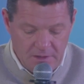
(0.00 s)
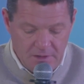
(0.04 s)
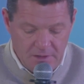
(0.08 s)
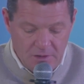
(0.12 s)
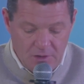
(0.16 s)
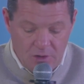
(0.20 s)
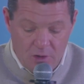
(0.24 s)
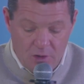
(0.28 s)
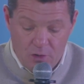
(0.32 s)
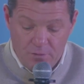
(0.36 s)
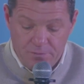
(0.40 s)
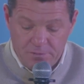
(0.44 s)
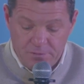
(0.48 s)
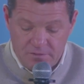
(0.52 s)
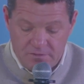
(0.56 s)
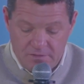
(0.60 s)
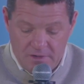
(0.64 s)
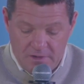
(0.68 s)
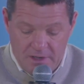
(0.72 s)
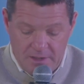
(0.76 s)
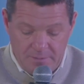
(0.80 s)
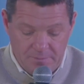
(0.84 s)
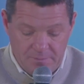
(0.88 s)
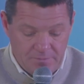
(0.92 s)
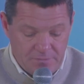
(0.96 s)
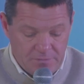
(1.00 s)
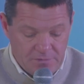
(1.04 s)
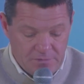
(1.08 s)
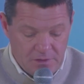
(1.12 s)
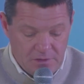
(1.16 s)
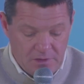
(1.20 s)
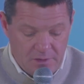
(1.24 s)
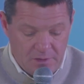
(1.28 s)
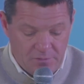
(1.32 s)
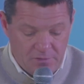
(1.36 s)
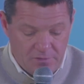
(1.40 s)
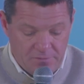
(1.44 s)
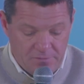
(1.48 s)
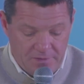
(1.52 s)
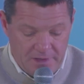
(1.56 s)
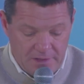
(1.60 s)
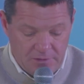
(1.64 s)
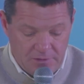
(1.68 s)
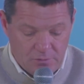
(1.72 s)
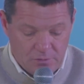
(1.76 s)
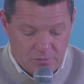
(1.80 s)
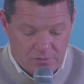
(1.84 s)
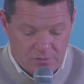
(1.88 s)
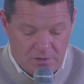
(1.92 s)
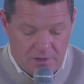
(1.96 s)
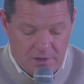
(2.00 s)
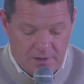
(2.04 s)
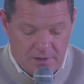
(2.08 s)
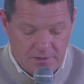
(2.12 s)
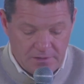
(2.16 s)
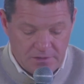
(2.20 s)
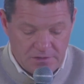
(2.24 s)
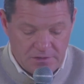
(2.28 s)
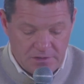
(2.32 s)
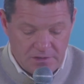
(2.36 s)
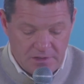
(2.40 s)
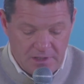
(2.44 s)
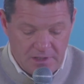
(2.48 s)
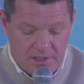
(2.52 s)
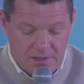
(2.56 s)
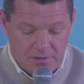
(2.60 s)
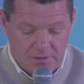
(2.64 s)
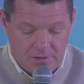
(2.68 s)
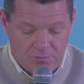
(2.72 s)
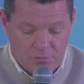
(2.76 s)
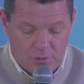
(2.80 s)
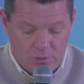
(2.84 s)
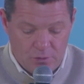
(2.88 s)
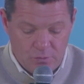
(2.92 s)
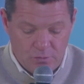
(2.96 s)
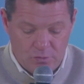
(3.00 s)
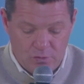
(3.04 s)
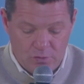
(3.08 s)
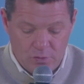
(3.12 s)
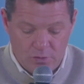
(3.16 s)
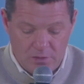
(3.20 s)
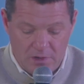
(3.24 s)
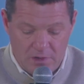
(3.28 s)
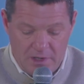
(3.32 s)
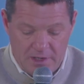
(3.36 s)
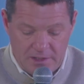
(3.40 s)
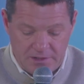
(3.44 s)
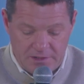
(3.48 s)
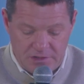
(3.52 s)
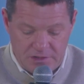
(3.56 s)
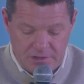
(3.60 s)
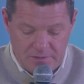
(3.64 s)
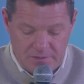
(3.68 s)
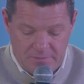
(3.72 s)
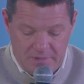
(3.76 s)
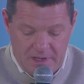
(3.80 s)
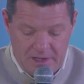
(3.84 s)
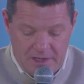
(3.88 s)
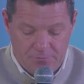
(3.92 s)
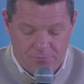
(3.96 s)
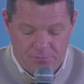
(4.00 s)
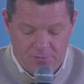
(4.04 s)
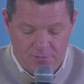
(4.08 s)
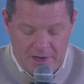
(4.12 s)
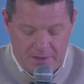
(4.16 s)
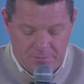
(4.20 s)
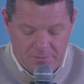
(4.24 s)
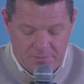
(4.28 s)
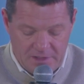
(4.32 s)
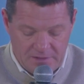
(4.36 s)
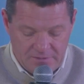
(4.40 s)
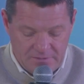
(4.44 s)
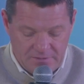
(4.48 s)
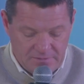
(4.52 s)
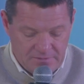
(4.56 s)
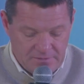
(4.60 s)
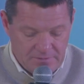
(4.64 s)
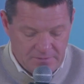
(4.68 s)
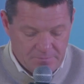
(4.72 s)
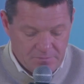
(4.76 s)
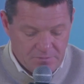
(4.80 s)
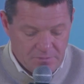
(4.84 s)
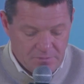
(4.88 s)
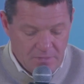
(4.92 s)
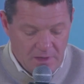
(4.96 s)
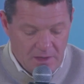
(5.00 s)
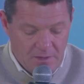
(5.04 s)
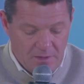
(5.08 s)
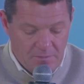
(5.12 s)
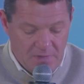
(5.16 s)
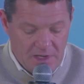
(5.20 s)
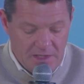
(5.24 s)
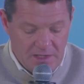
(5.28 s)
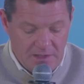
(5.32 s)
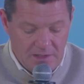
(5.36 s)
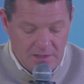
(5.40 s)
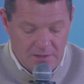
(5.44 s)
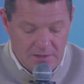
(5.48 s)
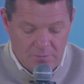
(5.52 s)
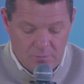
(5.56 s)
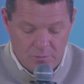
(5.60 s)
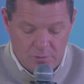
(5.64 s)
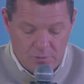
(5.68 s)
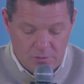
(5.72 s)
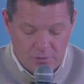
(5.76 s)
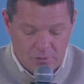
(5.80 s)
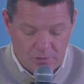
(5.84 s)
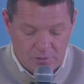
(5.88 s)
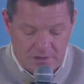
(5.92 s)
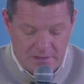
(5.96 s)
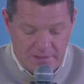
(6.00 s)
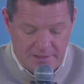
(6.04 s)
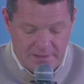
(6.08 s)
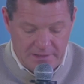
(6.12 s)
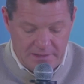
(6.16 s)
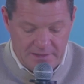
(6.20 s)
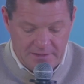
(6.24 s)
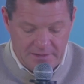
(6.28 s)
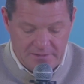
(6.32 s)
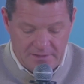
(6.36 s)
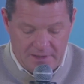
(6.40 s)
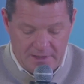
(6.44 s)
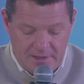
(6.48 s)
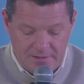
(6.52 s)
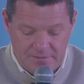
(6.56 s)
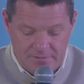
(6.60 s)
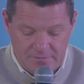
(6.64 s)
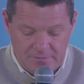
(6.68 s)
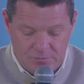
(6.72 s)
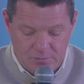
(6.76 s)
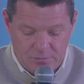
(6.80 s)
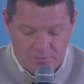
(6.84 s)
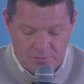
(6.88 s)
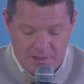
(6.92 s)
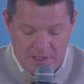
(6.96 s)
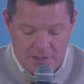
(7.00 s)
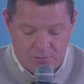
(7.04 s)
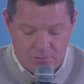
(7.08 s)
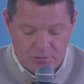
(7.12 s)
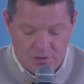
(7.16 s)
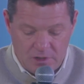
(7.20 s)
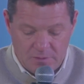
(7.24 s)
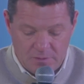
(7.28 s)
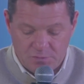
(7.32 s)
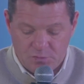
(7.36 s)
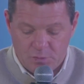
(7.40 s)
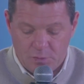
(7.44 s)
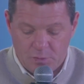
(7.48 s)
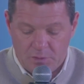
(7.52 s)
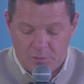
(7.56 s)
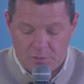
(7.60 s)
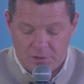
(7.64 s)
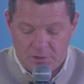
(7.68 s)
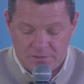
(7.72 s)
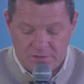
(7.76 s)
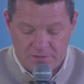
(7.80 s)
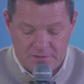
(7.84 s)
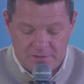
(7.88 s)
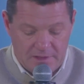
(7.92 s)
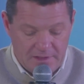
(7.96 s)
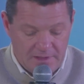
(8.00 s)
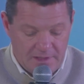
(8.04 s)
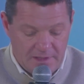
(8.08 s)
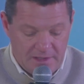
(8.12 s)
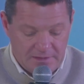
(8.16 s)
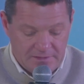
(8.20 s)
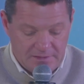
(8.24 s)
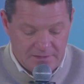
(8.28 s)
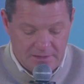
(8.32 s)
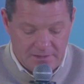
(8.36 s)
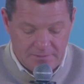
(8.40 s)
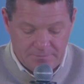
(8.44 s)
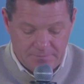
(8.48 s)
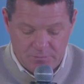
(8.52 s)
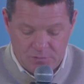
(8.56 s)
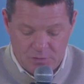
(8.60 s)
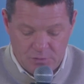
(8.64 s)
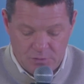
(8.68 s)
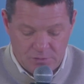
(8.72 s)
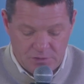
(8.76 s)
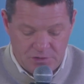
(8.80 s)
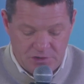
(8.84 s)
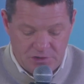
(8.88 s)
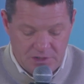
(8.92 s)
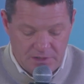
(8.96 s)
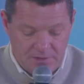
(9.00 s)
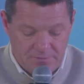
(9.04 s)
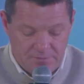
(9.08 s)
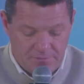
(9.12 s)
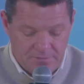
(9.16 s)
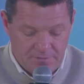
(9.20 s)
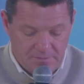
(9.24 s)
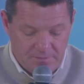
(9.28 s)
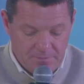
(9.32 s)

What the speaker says: Over time, the number of annual targets had grown too large and fragmented. Many were not clearly tied to the outcomes we wanted IATA to achieve.